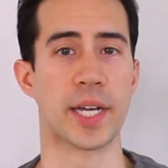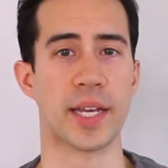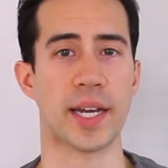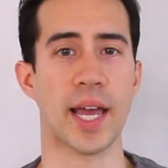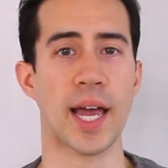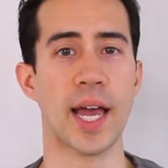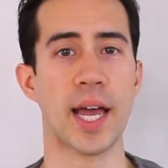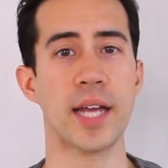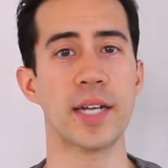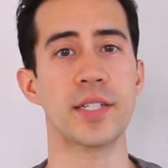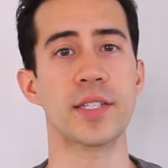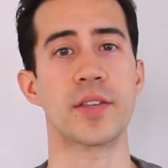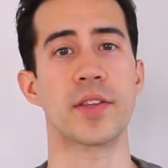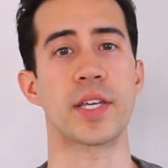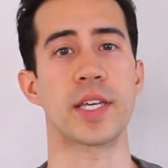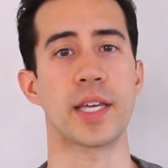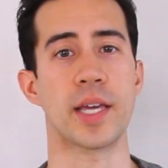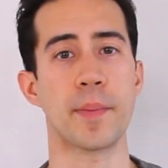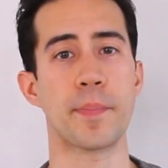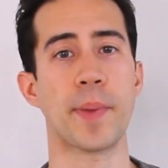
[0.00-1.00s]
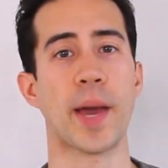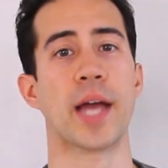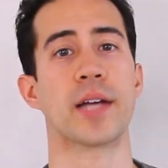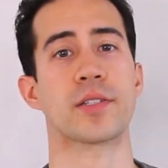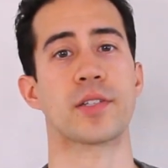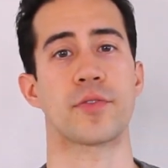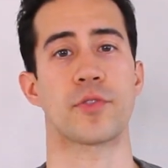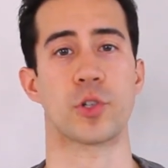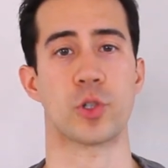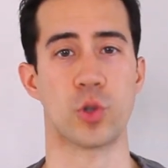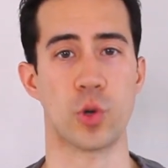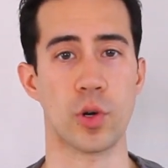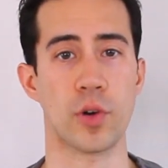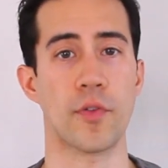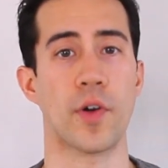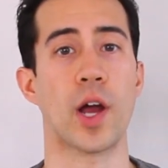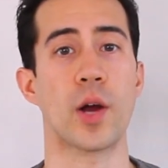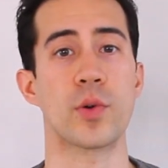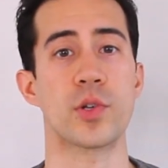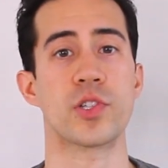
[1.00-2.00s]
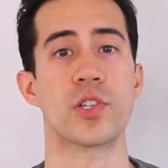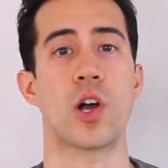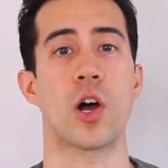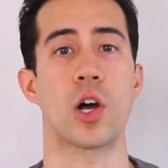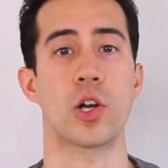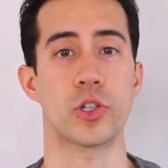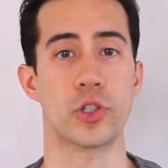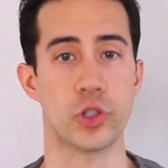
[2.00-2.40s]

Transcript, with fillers: at hand, the impact of the coronavirus on